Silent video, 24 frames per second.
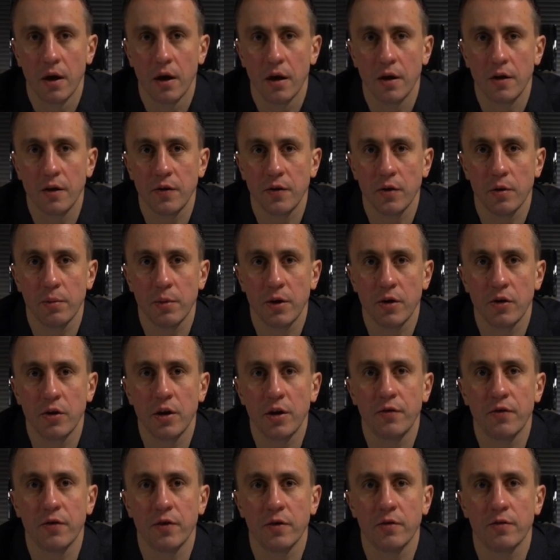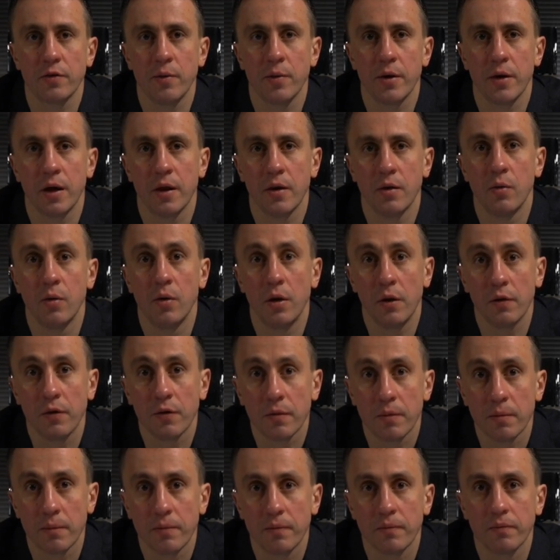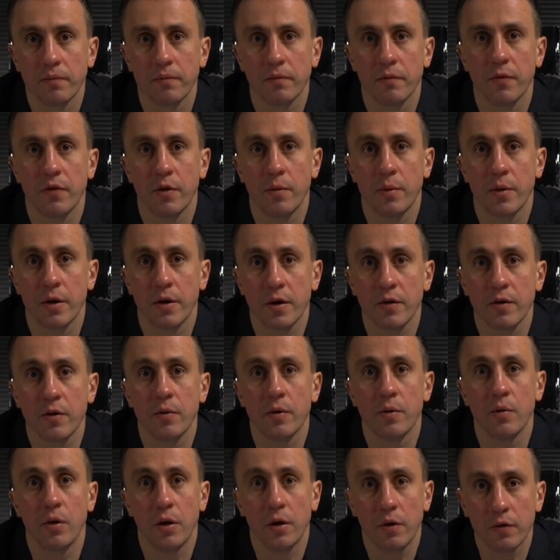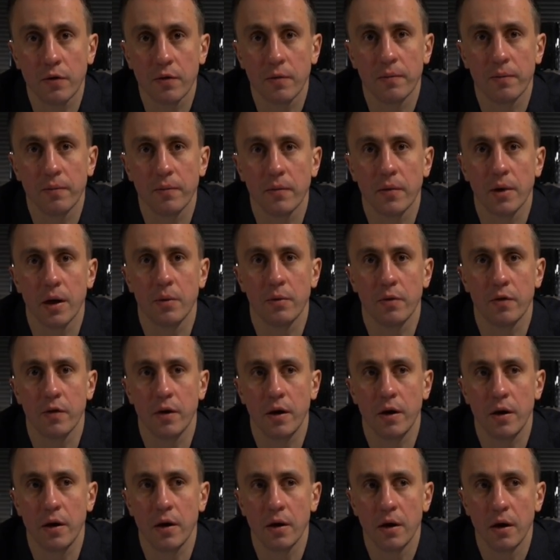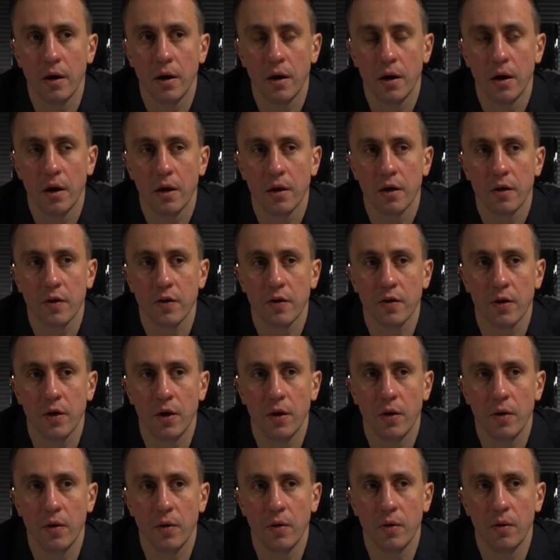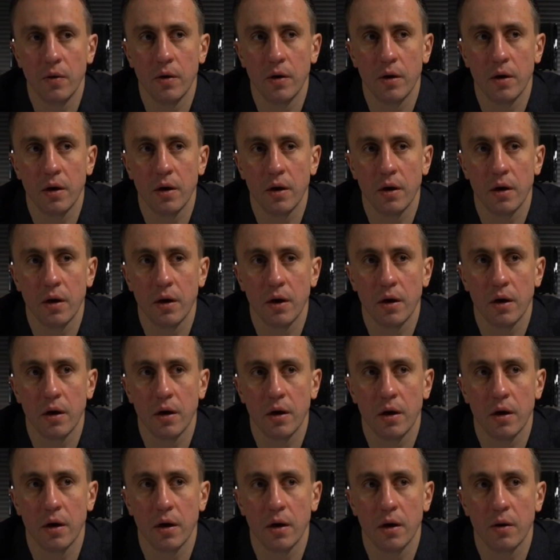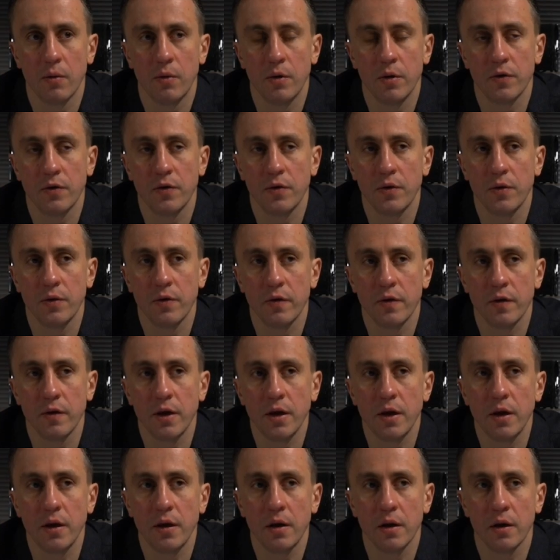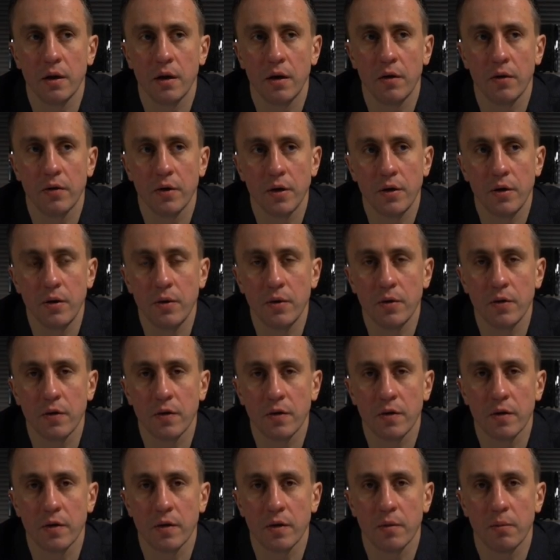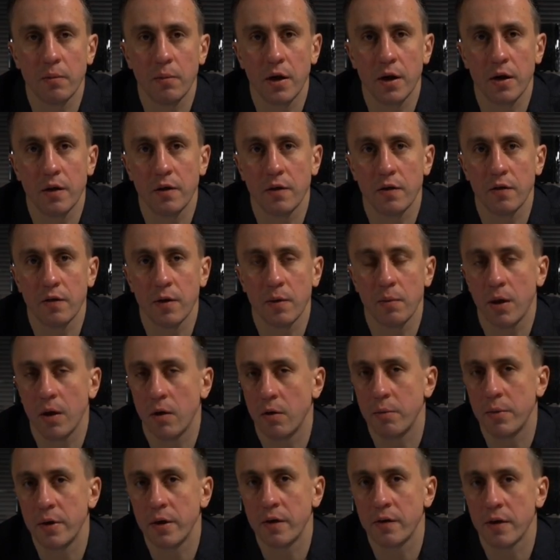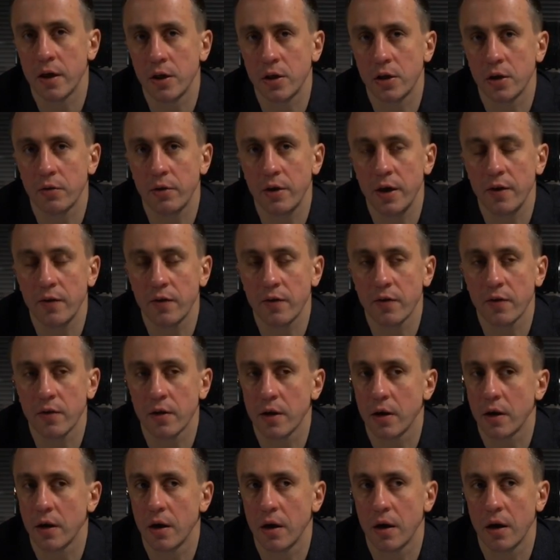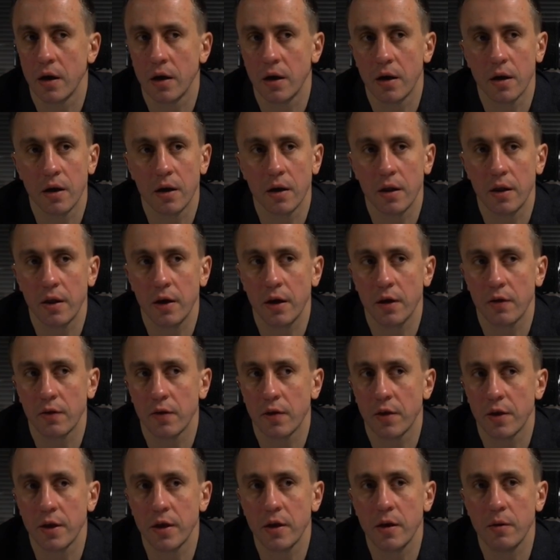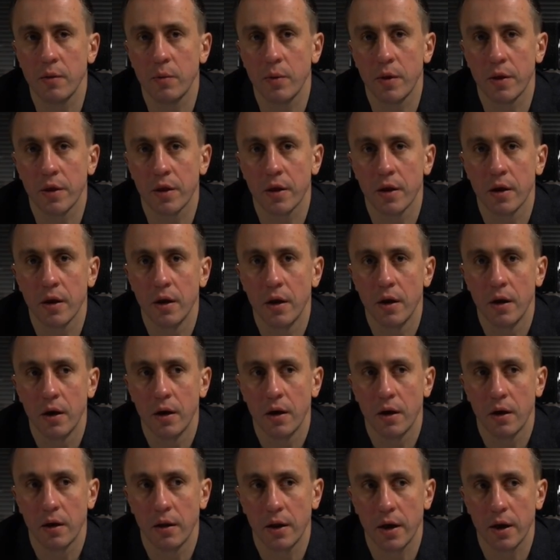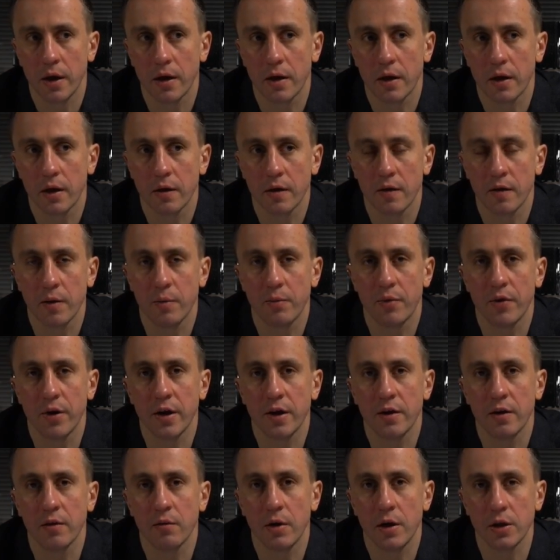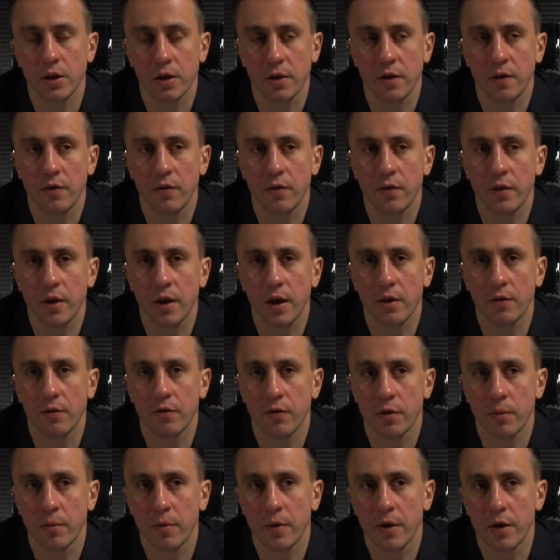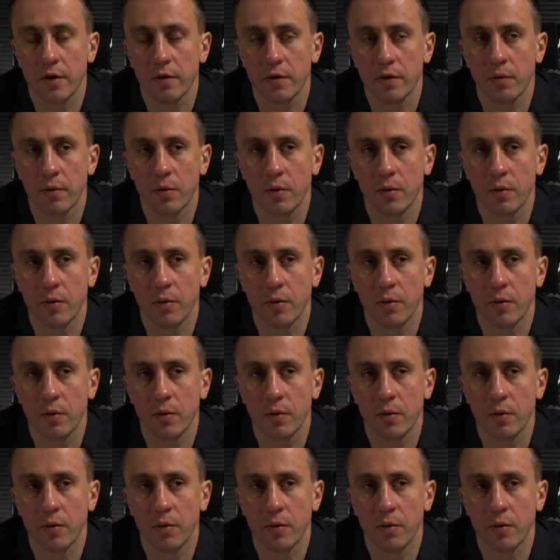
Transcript: it's not much different from the other world, from the rest of the world, I would say. So what you see on the news might somehow be exaggerated. That thing with like separating Russian internet from the rest of the